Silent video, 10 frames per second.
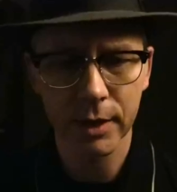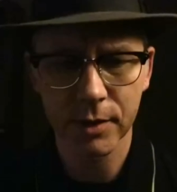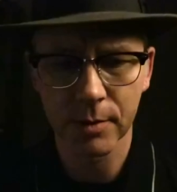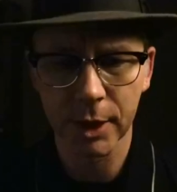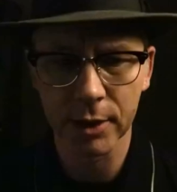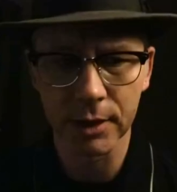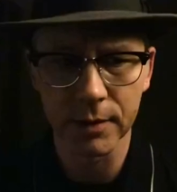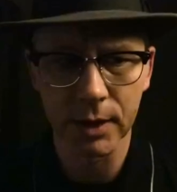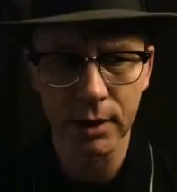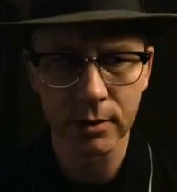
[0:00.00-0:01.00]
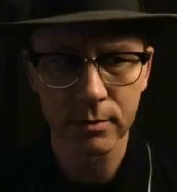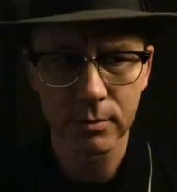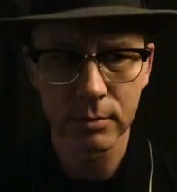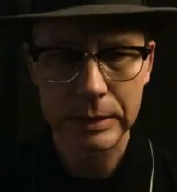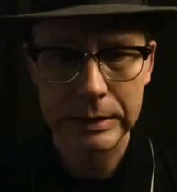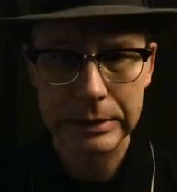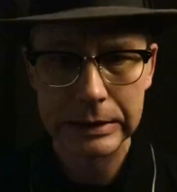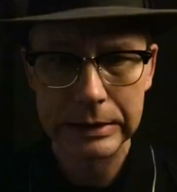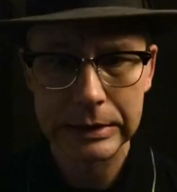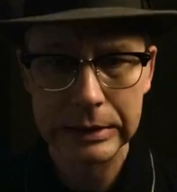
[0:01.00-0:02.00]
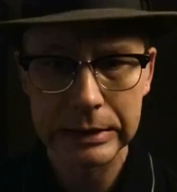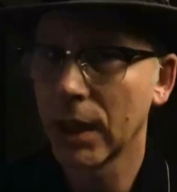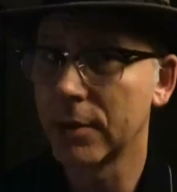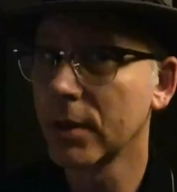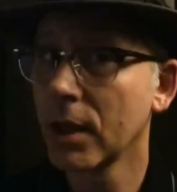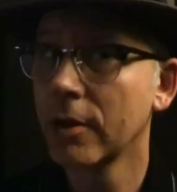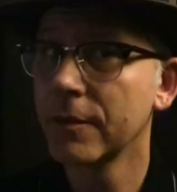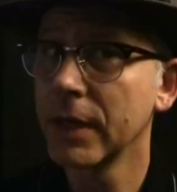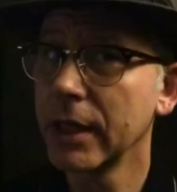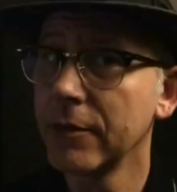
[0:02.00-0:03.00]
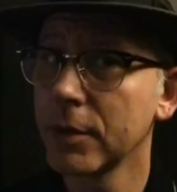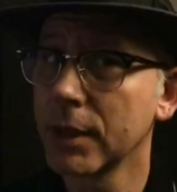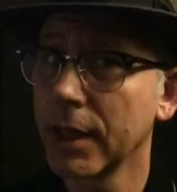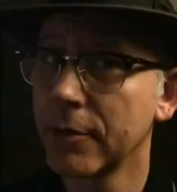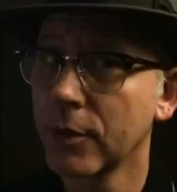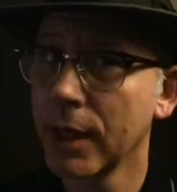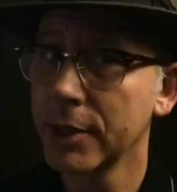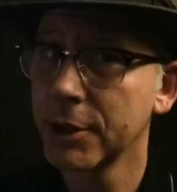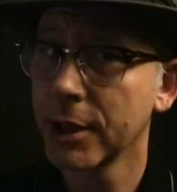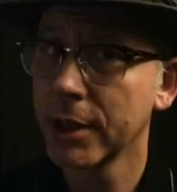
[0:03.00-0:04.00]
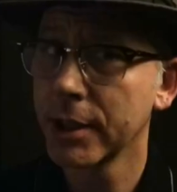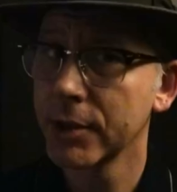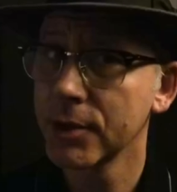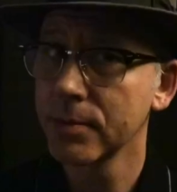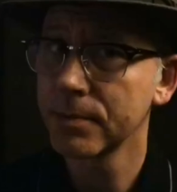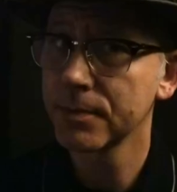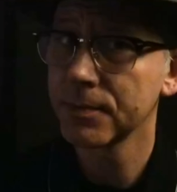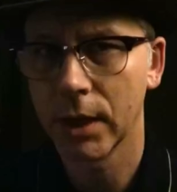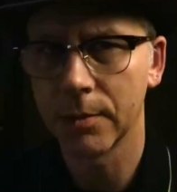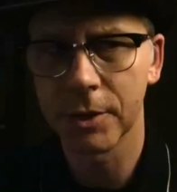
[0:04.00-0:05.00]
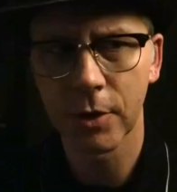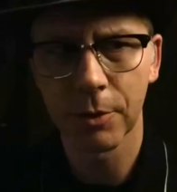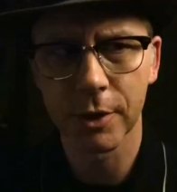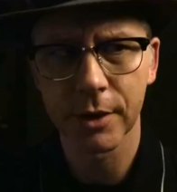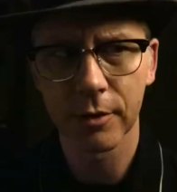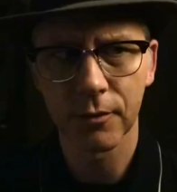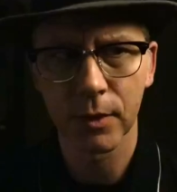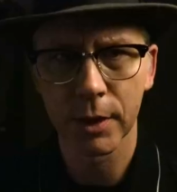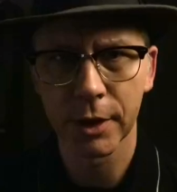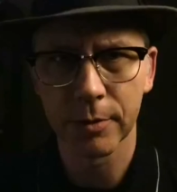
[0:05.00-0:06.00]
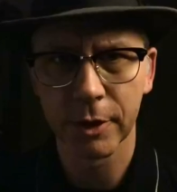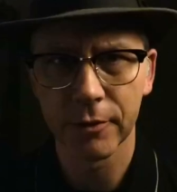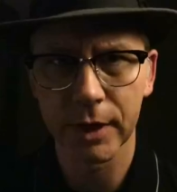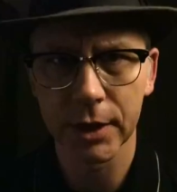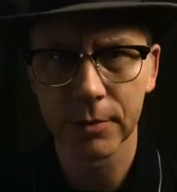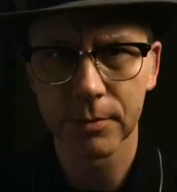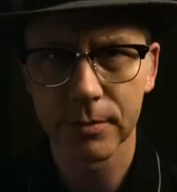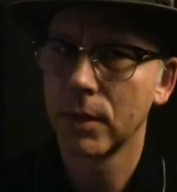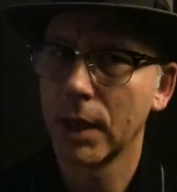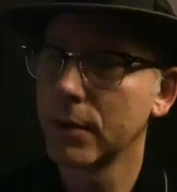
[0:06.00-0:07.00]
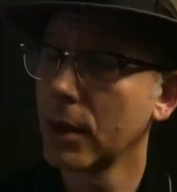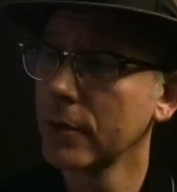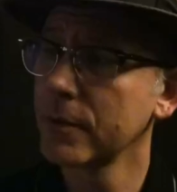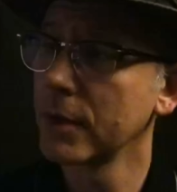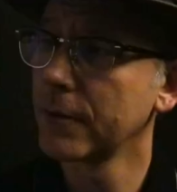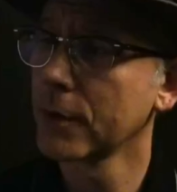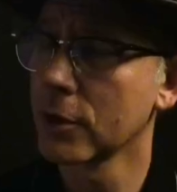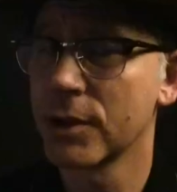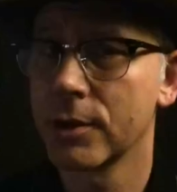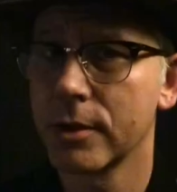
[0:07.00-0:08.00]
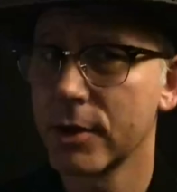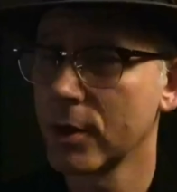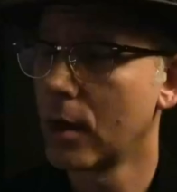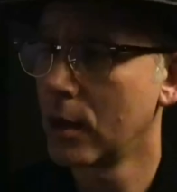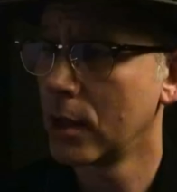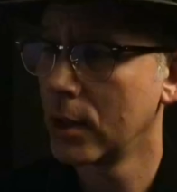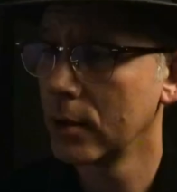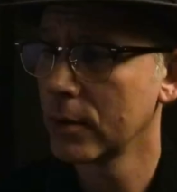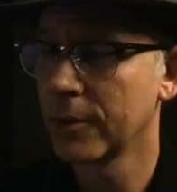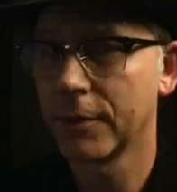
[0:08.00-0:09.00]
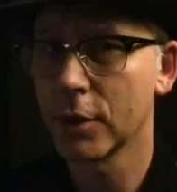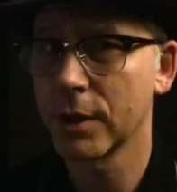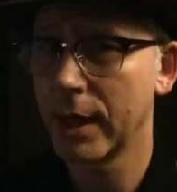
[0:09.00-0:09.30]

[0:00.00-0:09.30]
Isabelle in there. I love the Evil Dead franchise, and I'm super stoked for the new movie. I love the first Saw, the first